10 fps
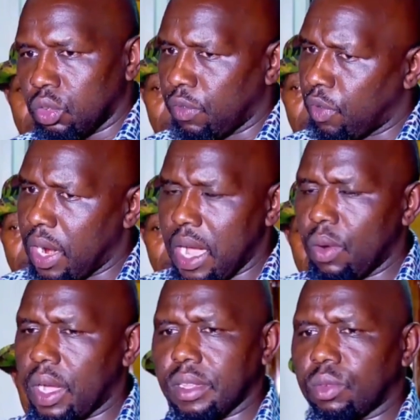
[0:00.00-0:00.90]
So for
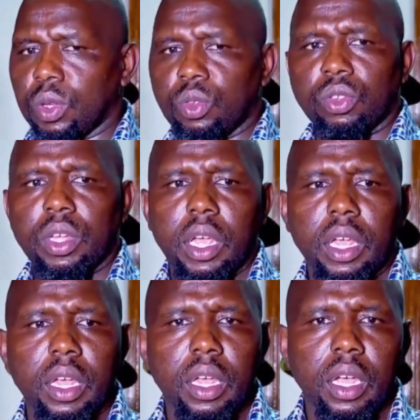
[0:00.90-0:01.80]
now, I just want to
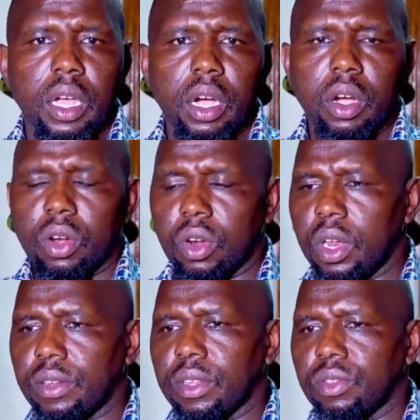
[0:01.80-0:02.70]
say our
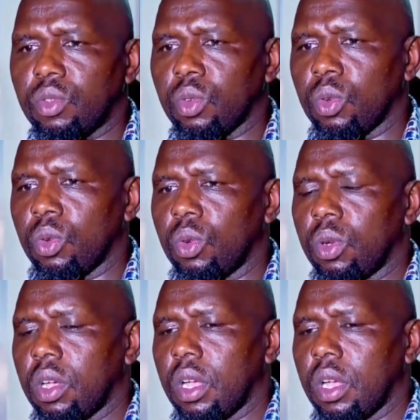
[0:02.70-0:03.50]
condolences to